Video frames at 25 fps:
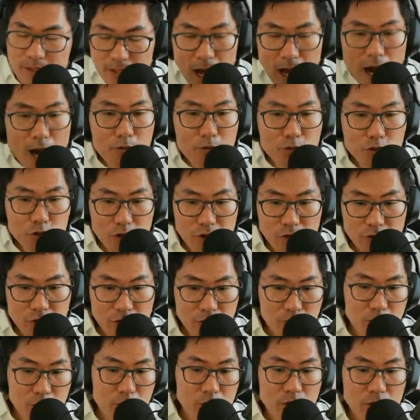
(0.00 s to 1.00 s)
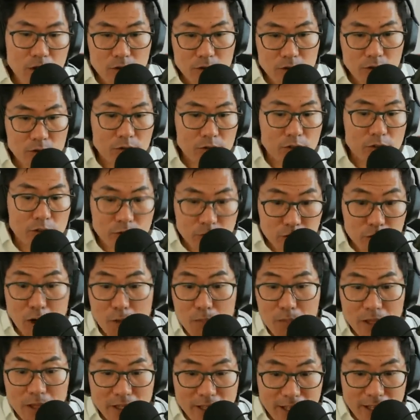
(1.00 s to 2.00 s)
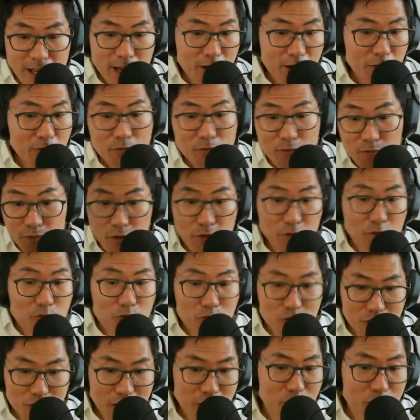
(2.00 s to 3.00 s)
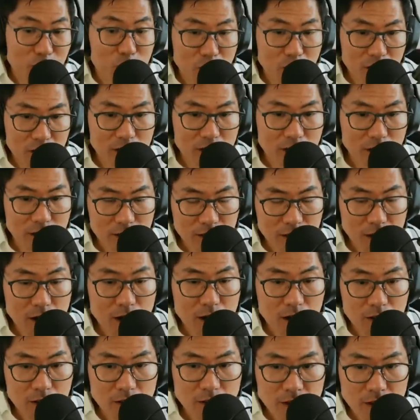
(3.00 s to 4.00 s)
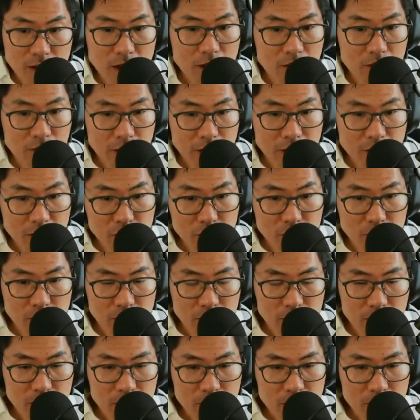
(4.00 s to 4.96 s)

arbitrary number or doubling down 50% whatnot on that unit?